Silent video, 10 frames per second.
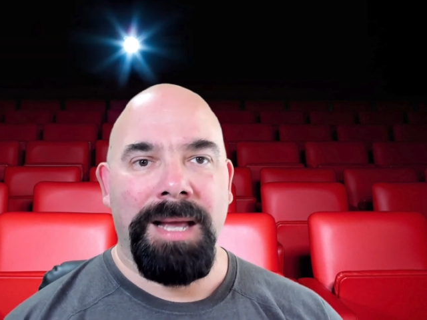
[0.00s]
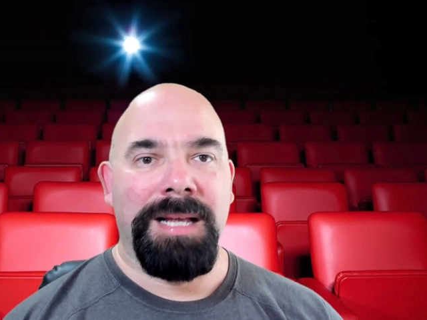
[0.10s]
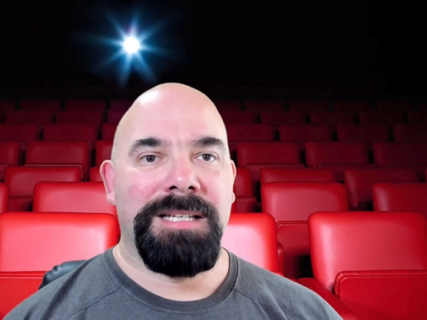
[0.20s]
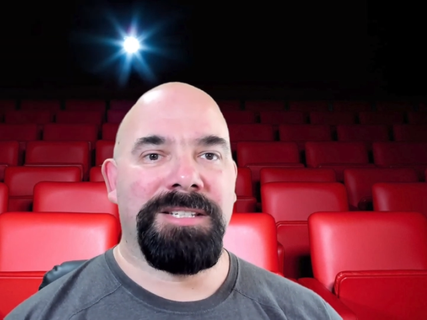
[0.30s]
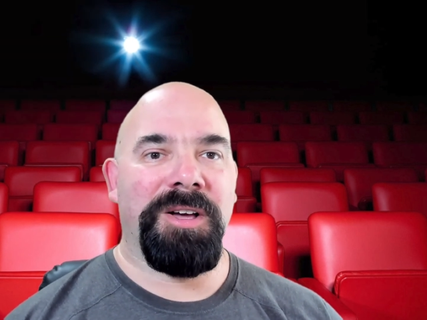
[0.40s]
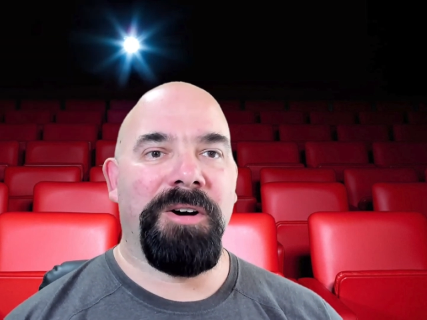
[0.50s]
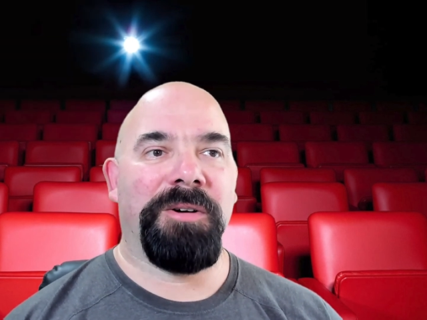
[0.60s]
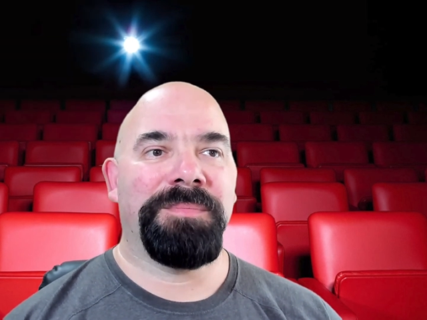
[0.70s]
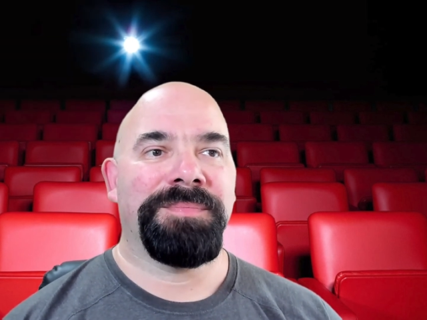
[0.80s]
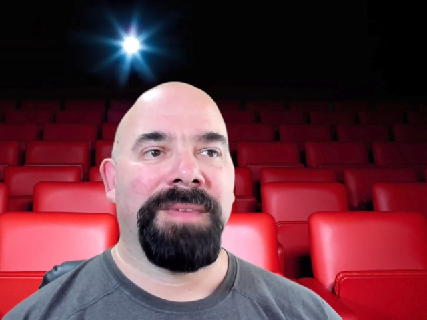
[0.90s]

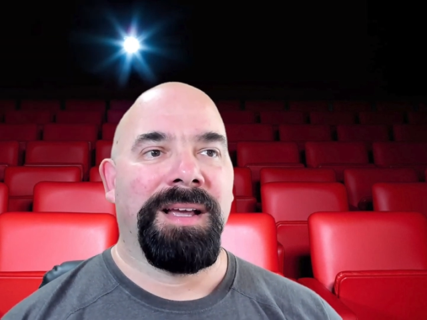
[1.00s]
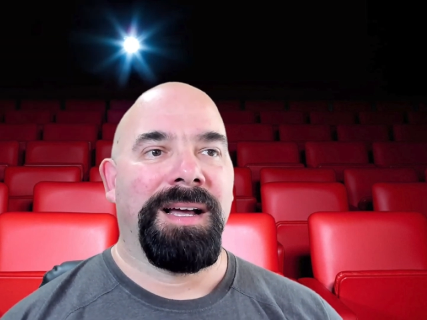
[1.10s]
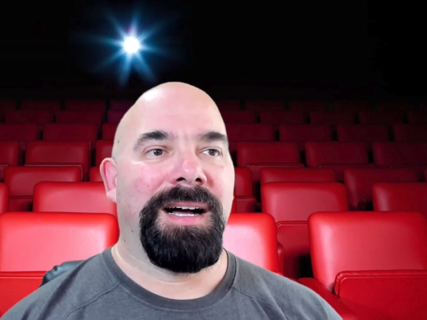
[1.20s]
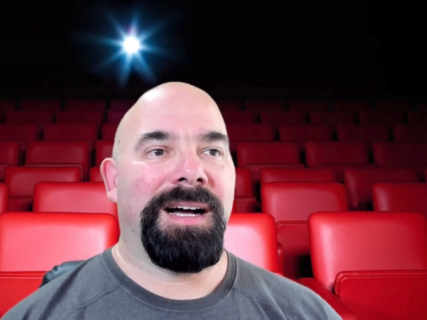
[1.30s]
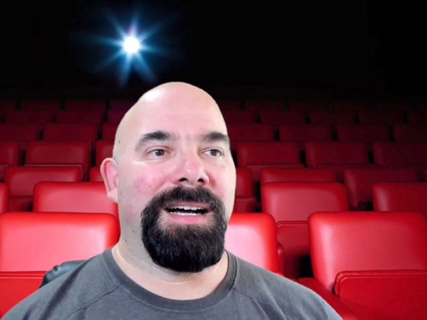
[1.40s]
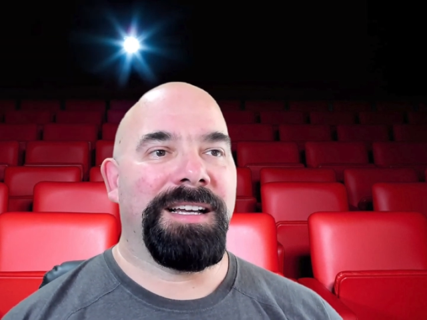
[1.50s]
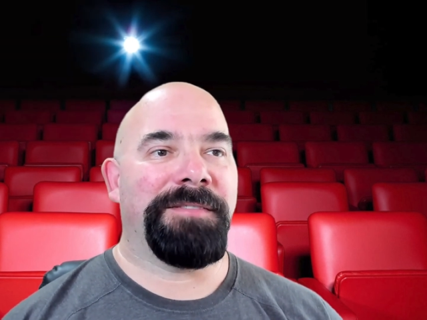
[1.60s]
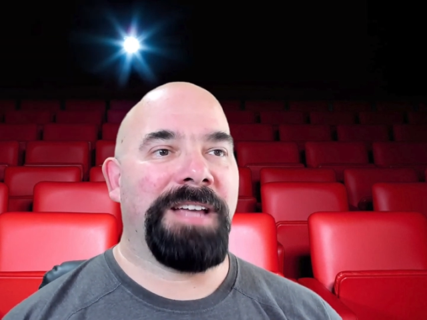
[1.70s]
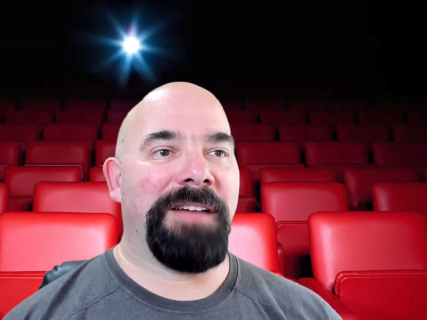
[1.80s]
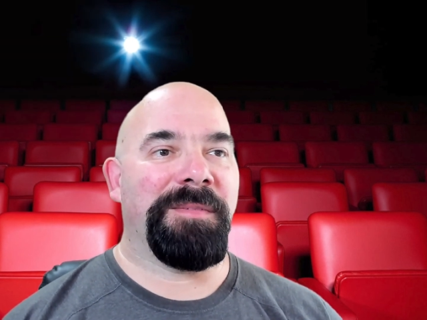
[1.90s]
So,
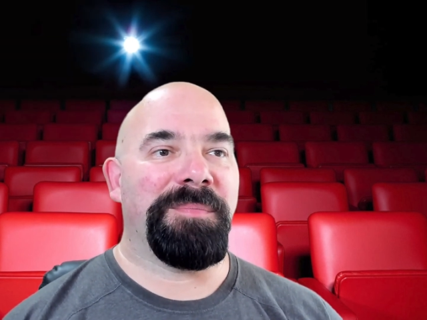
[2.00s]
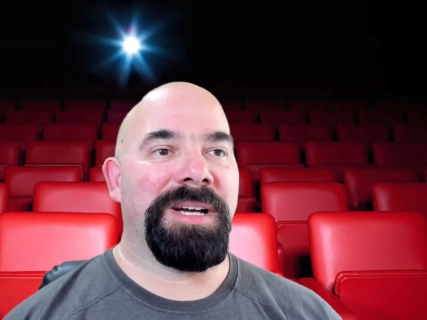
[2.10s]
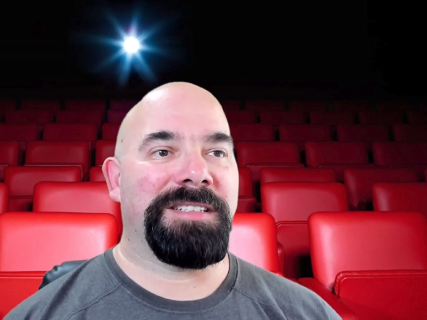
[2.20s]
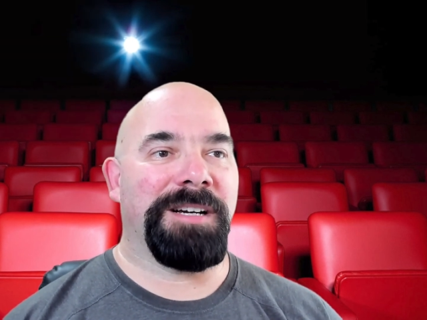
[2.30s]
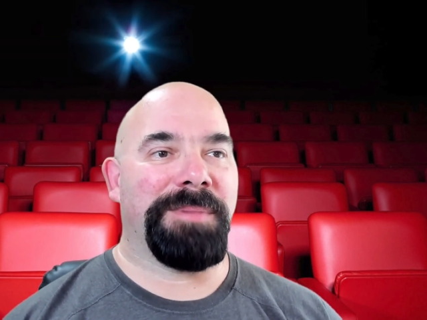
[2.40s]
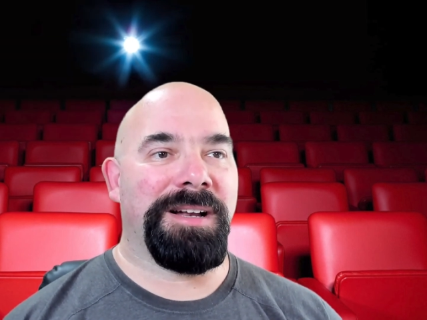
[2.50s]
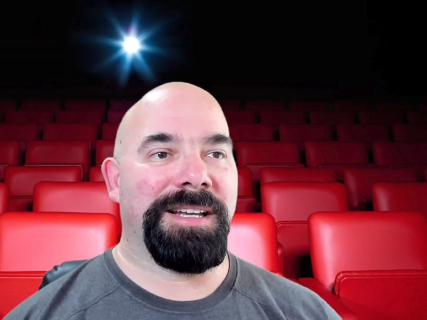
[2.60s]
if you haven't picked up on